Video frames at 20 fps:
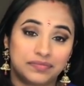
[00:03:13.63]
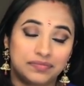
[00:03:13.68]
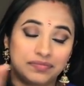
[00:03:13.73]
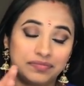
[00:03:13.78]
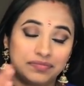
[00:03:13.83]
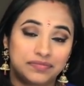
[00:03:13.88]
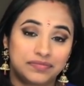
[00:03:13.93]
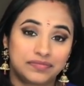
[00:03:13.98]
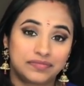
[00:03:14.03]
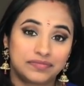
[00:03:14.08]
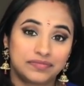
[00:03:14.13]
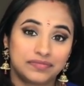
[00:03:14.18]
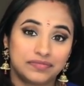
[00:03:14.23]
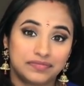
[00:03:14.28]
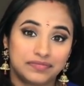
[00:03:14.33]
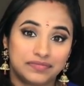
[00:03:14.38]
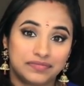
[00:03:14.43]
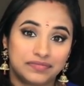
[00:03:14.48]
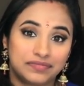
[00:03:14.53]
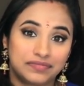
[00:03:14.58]

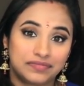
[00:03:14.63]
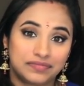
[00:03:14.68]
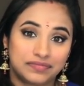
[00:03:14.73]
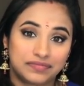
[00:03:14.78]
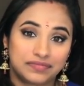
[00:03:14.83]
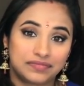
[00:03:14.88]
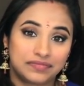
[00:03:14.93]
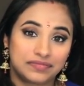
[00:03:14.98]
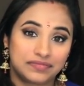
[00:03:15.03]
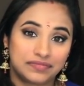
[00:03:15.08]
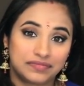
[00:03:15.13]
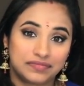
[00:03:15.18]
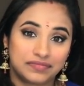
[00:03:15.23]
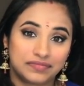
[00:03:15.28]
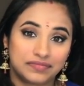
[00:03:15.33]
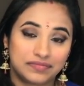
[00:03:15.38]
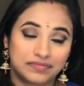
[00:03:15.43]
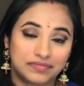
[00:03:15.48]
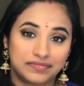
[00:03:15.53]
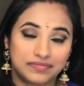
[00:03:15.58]

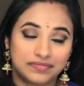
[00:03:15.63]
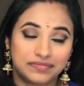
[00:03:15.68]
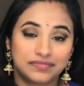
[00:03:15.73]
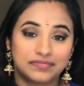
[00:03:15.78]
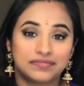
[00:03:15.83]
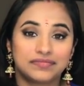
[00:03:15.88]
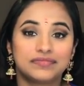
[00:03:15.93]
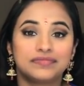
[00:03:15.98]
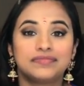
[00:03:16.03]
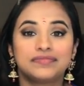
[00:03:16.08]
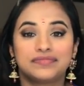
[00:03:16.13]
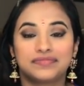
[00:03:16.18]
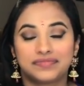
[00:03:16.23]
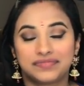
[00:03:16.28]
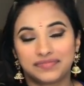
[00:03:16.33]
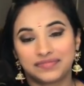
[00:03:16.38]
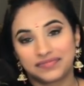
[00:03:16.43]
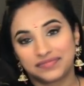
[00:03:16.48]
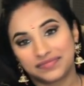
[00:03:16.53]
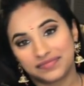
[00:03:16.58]

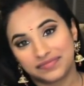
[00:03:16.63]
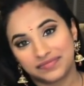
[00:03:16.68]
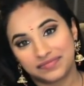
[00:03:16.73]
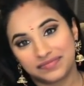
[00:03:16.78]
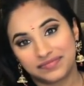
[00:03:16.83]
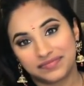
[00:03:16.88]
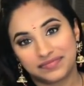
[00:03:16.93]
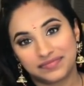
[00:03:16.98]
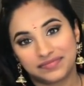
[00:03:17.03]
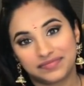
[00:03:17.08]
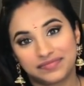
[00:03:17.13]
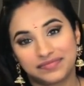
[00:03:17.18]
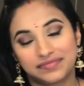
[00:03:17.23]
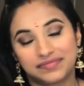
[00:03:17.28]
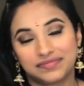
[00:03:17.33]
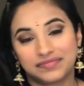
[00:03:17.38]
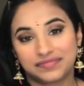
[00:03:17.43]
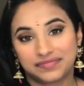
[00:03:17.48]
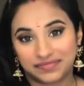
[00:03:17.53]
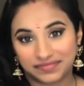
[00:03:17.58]

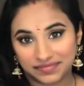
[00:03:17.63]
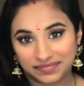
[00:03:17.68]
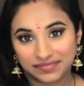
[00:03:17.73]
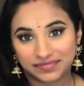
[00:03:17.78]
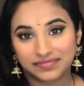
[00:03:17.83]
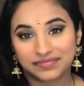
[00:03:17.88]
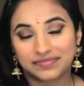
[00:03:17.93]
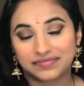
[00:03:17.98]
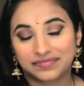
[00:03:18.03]
(silent)